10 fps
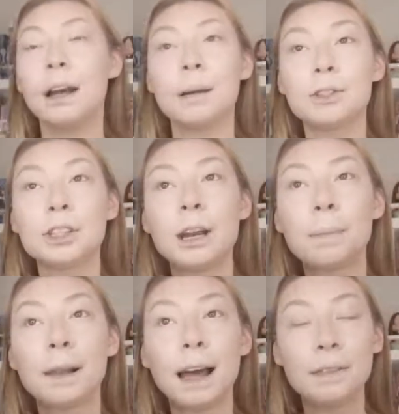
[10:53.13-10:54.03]
I'm just gonna
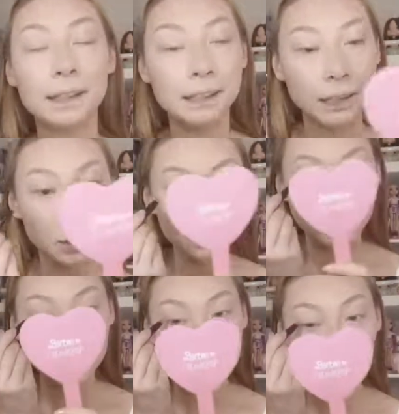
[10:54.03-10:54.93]
apply this straight
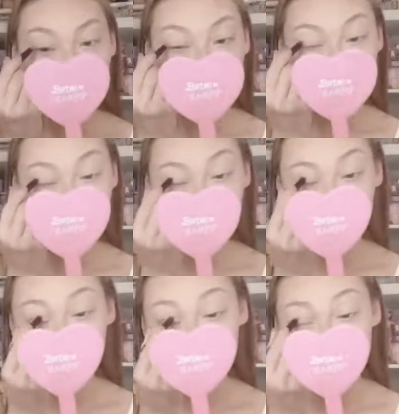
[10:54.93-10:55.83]
onto the eye. I'm just
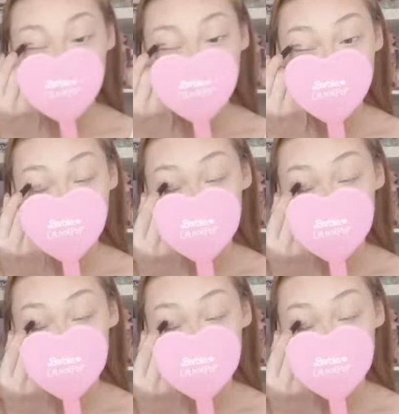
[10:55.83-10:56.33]
gonna draw it.